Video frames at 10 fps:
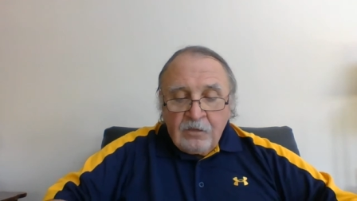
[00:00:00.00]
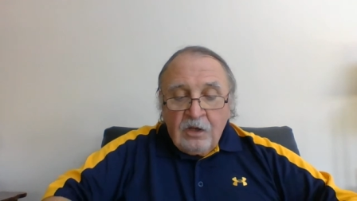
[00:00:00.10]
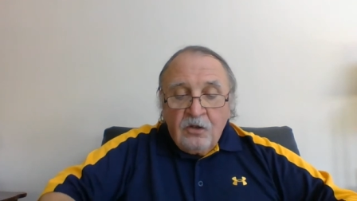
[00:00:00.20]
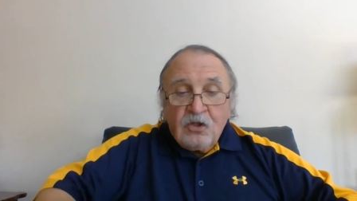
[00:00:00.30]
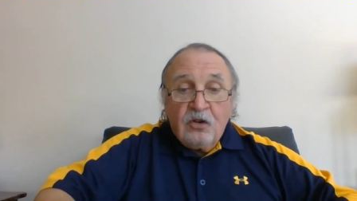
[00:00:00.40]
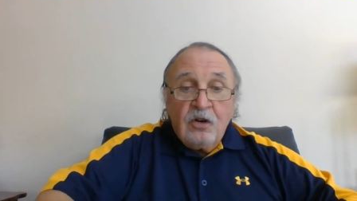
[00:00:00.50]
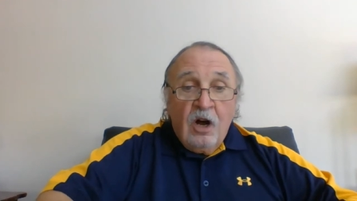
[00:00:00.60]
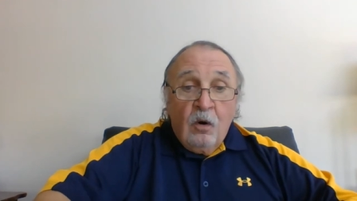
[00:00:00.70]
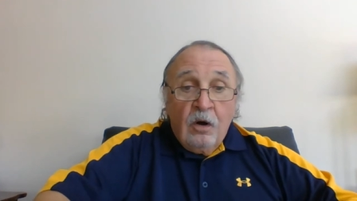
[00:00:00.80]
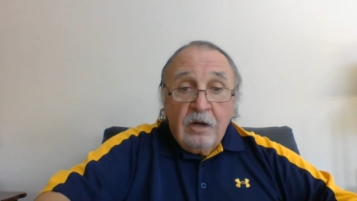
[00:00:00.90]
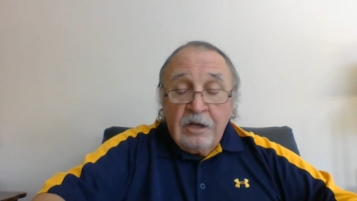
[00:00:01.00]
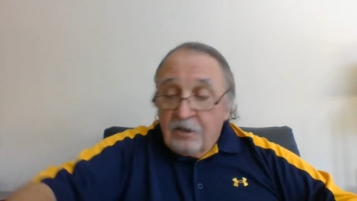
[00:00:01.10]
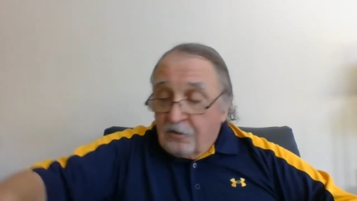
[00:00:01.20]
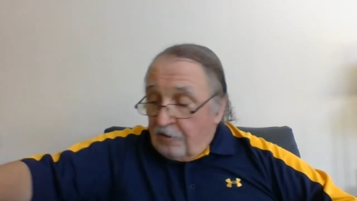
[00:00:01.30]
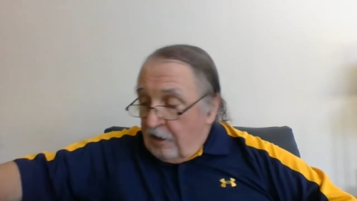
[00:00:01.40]
So Noah and
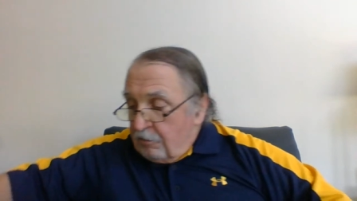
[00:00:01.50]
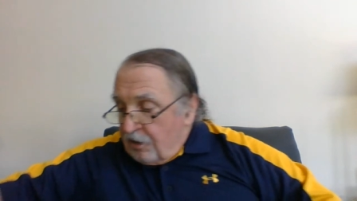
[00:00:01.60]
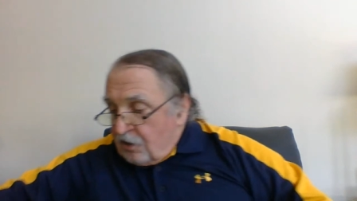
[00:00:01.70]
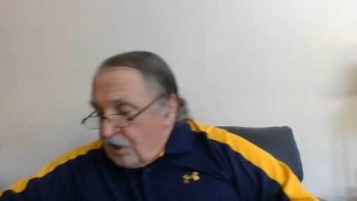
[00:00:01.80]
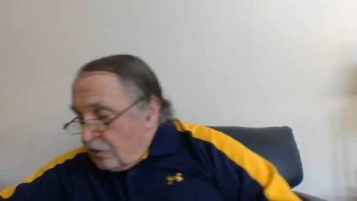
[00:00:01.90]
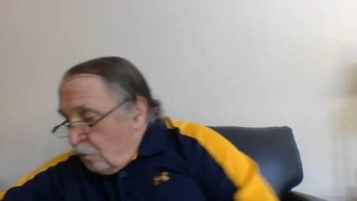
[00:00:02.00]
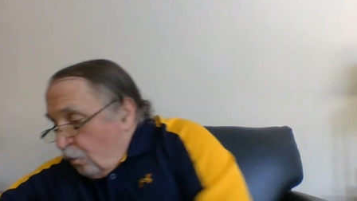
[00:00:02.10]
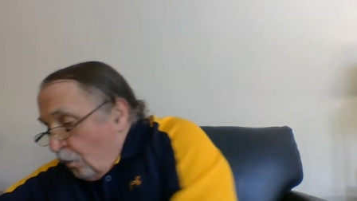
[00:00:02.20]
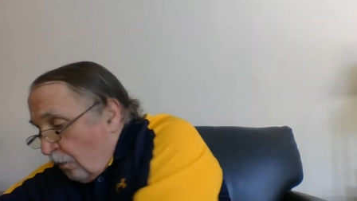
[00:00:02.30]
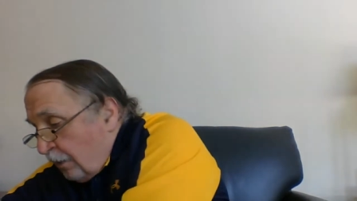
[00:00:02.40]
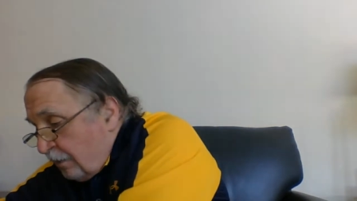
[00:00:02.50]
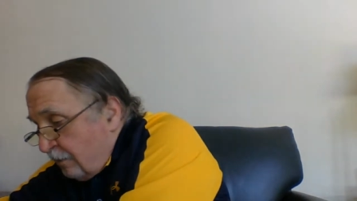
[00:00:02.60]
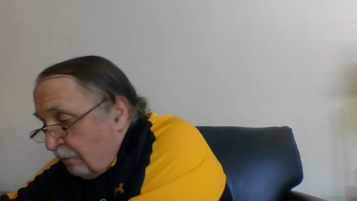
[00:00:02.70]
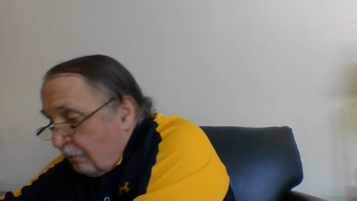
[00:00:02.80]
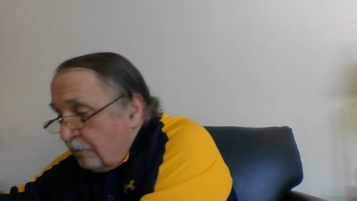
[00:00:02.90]
his family set to work
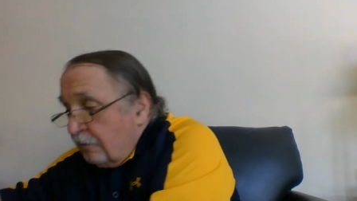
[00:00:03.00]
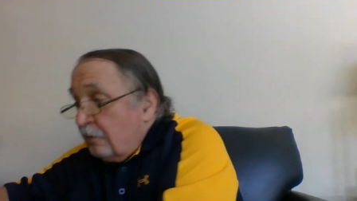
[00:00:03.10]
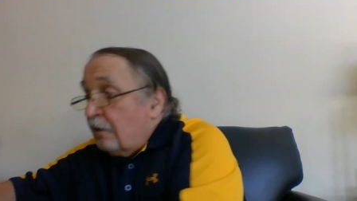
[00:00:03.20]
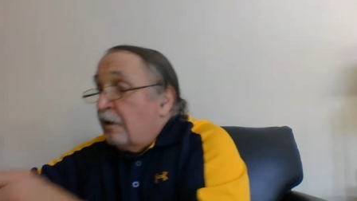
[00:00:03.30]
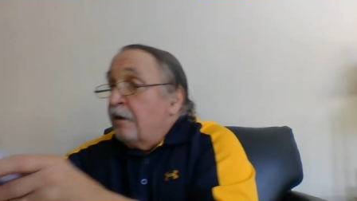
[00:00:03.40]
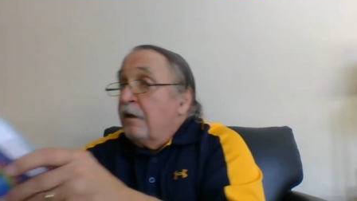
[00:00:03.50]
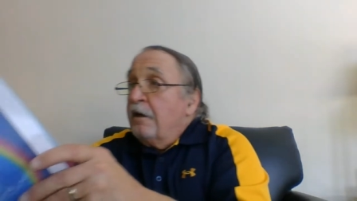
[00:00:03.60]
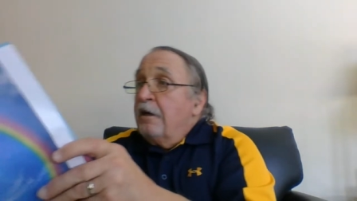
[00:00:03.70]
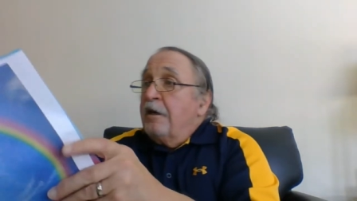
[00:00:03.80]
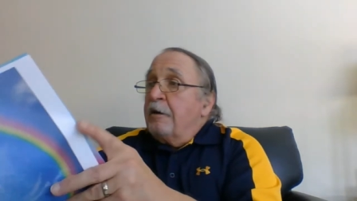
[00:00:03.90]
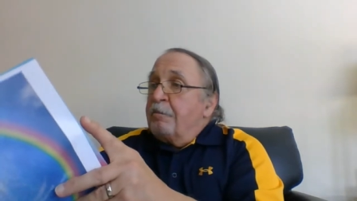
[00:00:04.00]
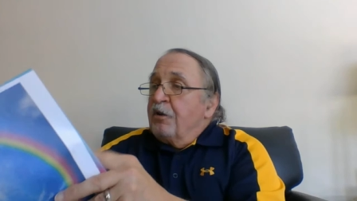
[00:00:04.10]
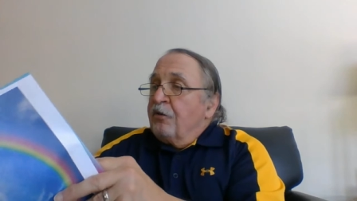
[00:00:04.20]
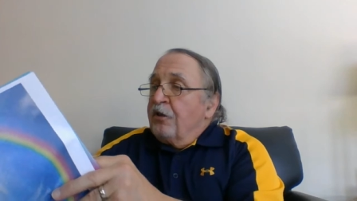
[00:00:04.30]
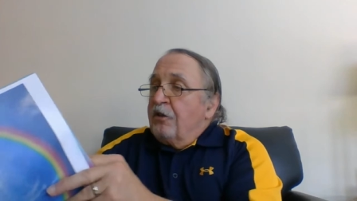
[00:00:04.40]
at
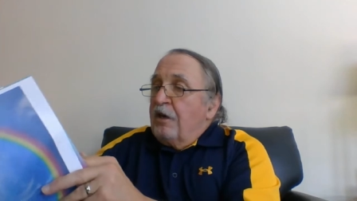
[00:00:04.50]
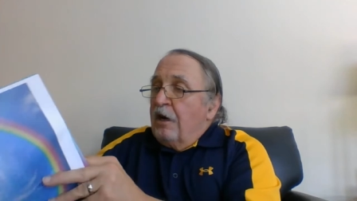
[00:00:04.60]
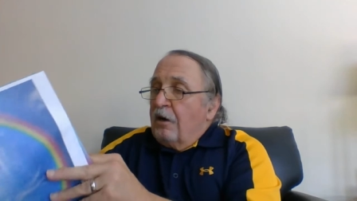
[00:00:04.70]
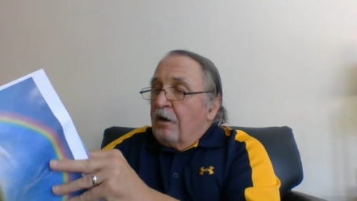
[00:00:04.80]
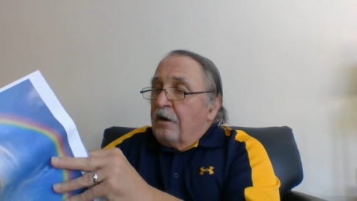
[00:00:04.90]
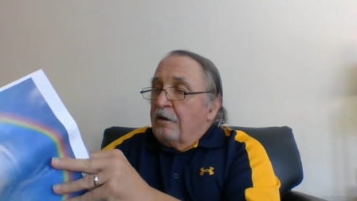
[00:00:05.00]
building the ark.